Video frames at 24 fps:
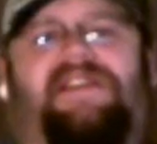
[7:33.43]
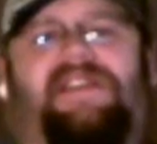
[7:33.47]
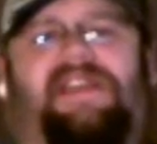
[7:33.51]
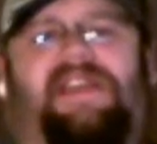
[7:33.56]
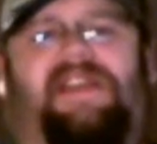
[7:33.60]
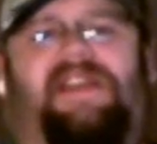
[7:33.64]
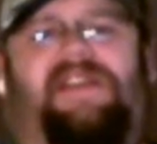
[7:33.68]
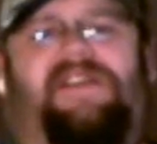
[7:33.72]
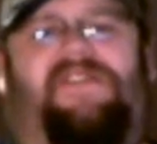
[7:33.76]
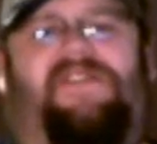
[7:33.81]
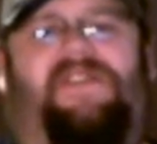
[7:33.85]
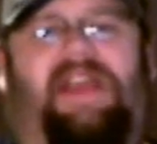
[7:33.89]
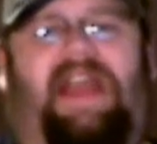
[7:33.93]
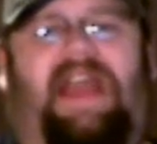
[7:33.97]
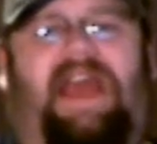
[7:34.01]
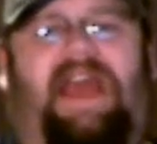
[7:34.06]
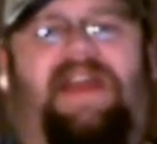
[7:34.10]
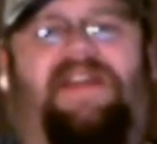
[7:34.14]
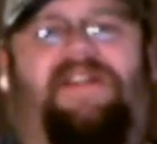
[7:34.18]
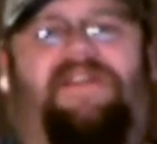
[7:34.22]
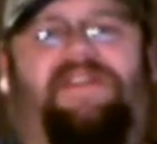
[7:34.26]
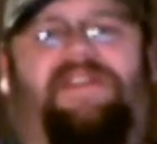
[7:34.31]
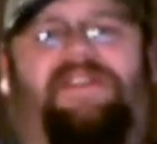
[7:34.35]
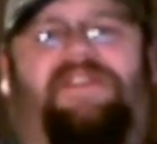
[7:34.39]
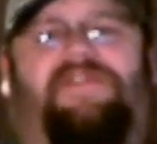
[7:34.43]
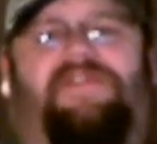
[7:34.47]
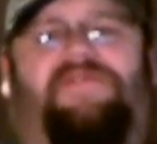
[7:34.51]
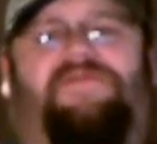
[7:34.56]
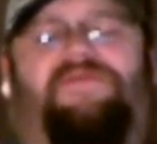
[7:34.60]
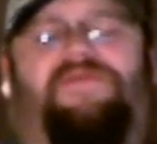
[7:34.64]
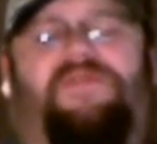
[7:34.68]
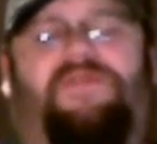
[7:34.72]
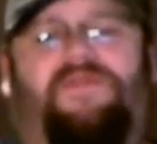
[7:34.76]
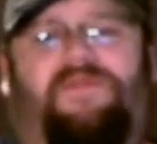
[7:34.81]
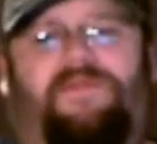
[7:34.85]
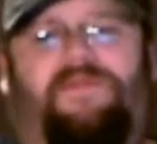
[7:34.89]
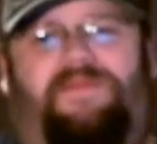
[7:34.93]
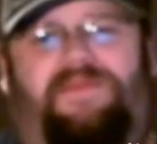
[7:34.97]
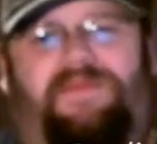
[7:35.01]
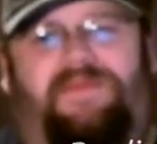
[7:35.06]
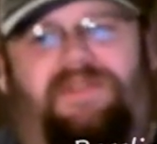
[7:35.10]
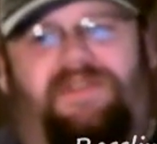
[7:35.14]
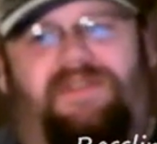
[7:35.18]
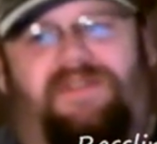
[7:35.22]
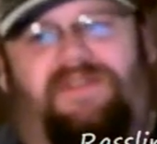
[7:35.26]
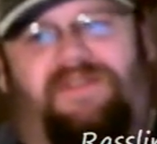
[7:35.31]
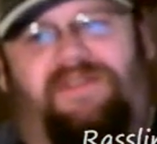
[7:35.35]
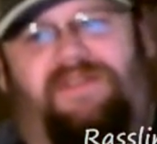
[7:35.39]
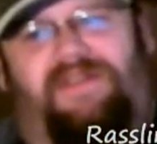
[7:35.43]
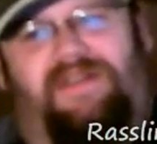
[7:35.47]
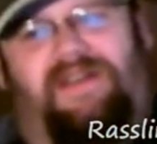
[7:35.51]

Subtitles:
You know, you had all these groups.